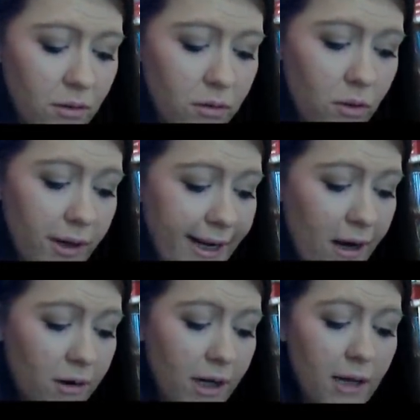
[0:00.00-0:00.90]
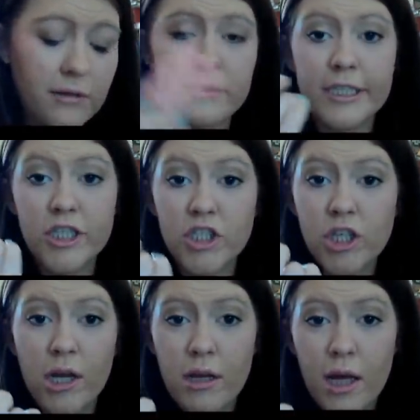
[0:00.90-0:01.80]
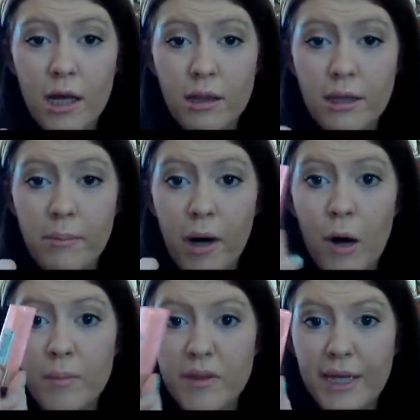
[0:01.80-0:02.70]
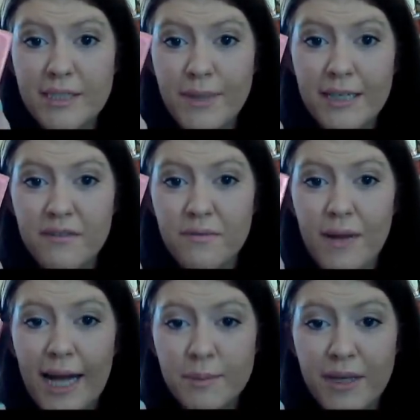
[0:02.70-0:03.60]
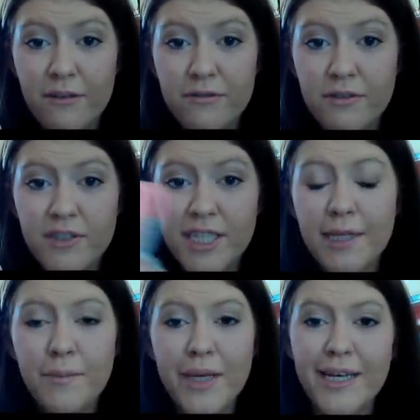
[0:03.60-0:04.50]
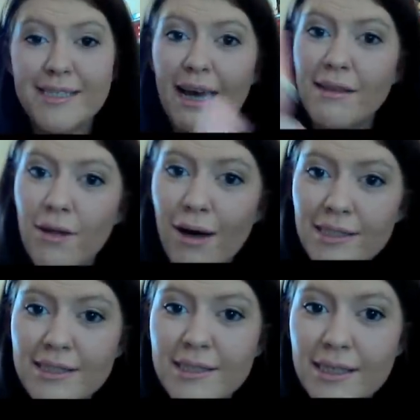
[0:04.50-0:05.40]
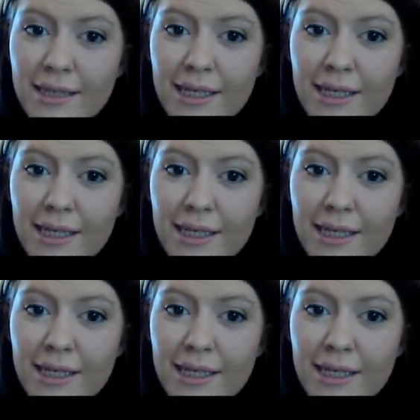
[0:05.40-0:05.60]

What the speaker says: L'Oreal Color Riche lip balm with SPF 15 because I lost,